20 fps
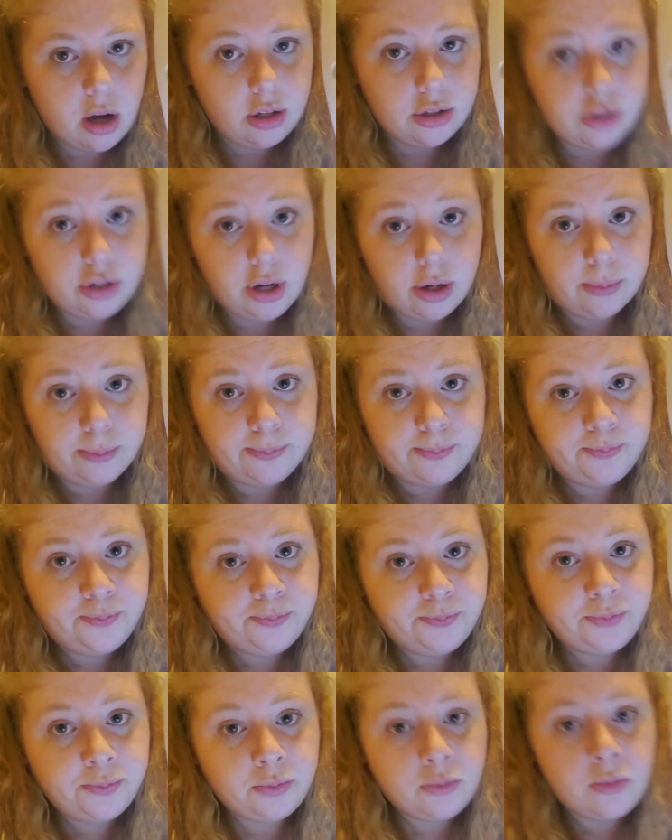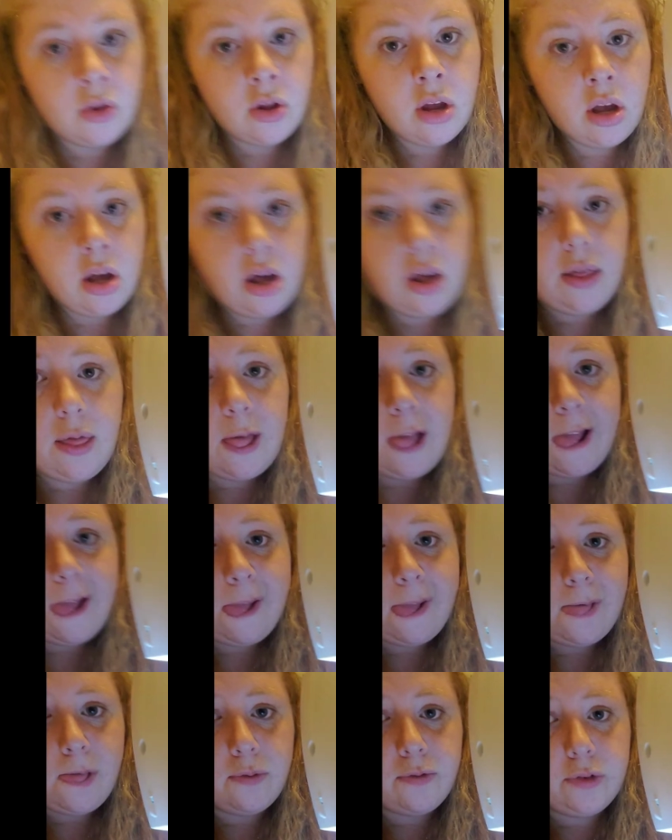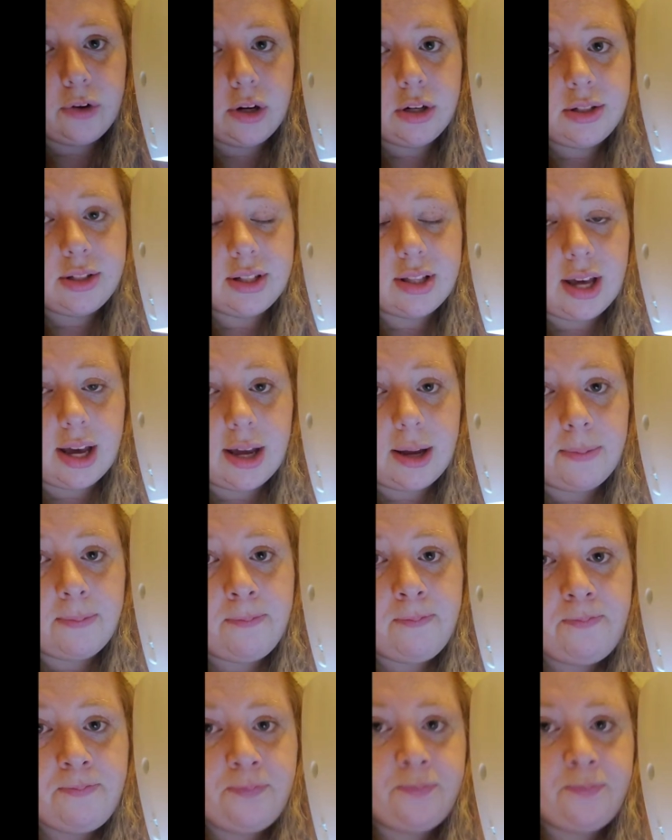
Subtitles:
so the first thing